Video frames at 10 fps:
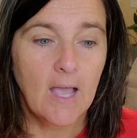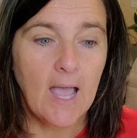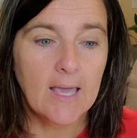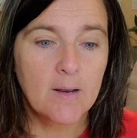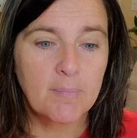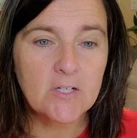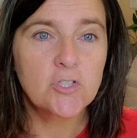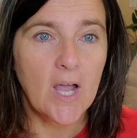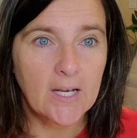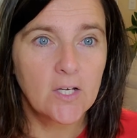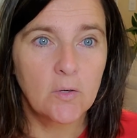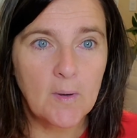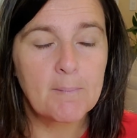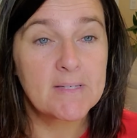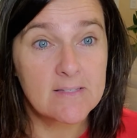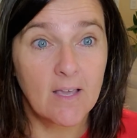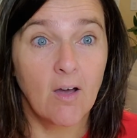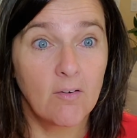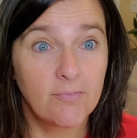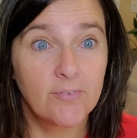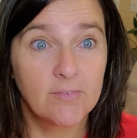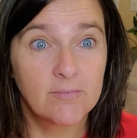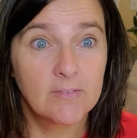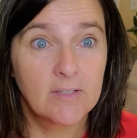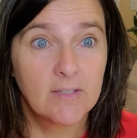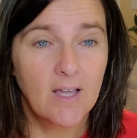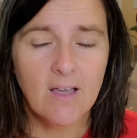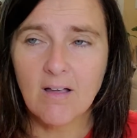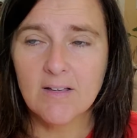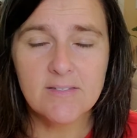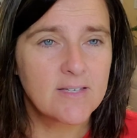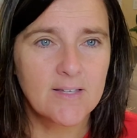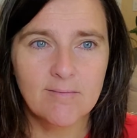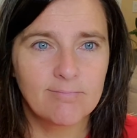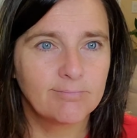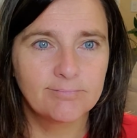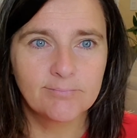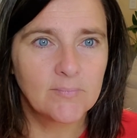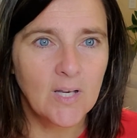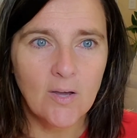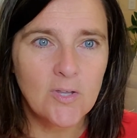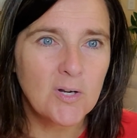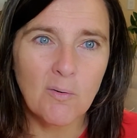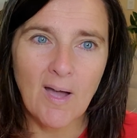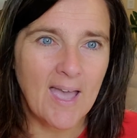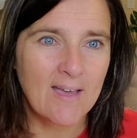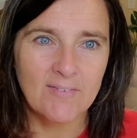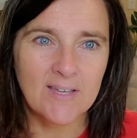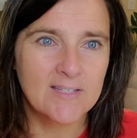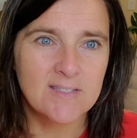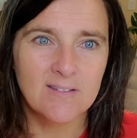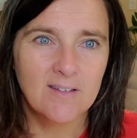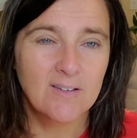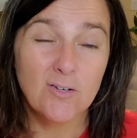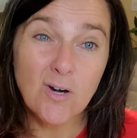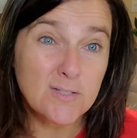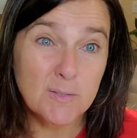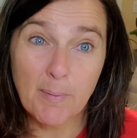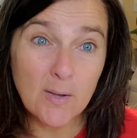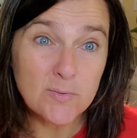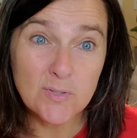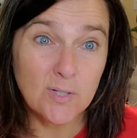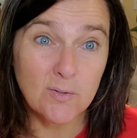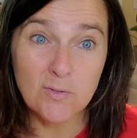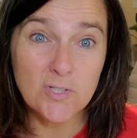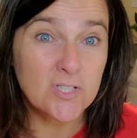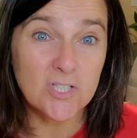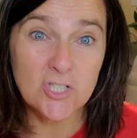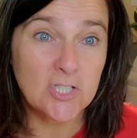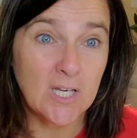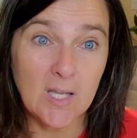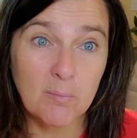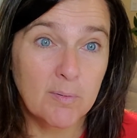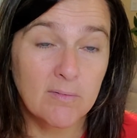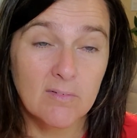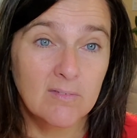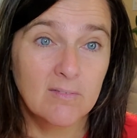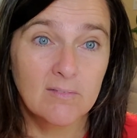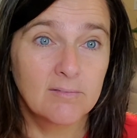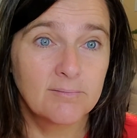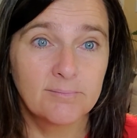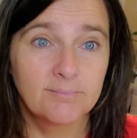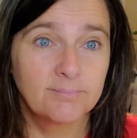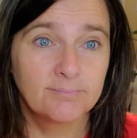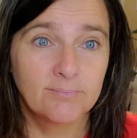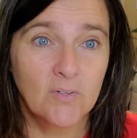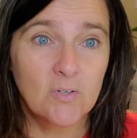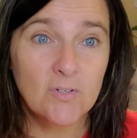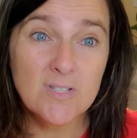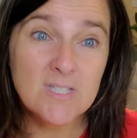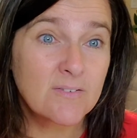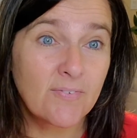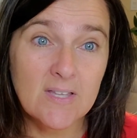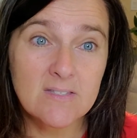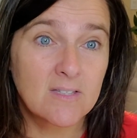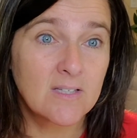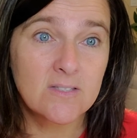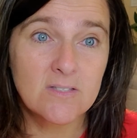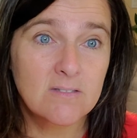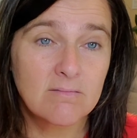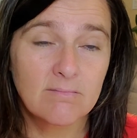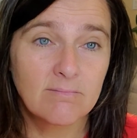And I've been trying to do it myself. And God said, "No, you don't have it. You're not supposed to. You're just a sheep. You're just defenseless."